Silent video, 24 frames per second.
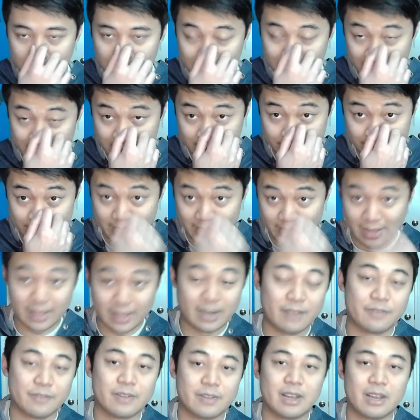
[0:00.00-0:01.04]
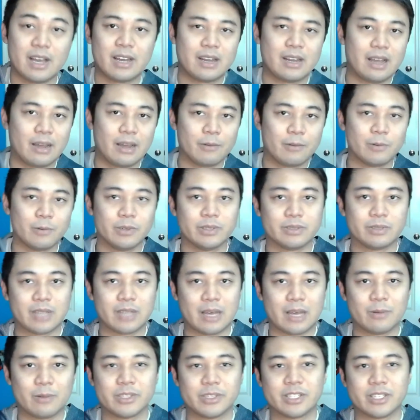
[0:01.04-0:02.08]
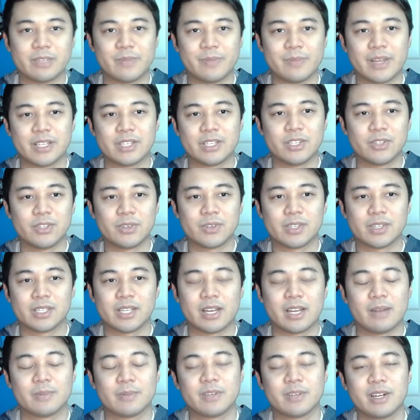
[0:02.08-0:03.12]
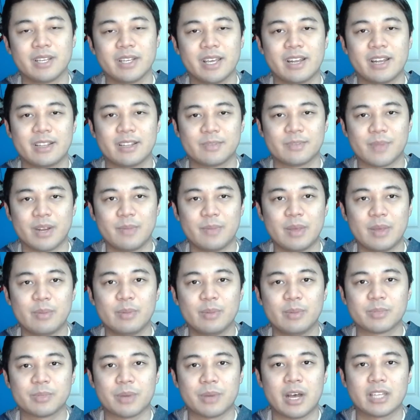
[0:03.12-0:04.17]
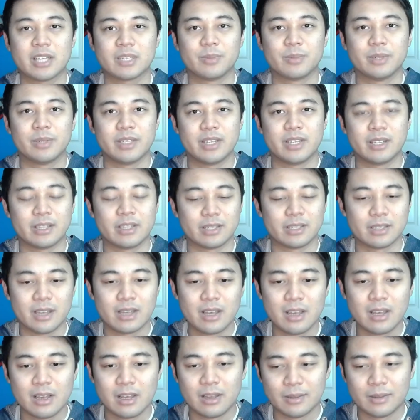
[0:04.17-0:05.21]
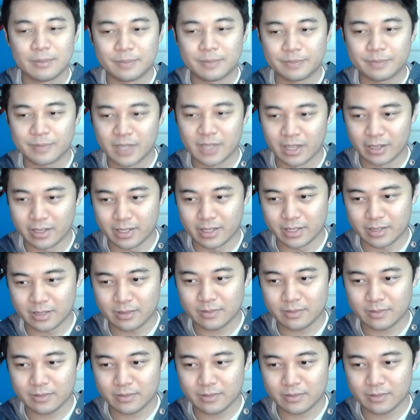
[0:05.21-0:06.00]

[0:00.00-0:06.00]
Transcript: And then if not, I will still message you, because again, I'm trying to get as many people as possible into this, because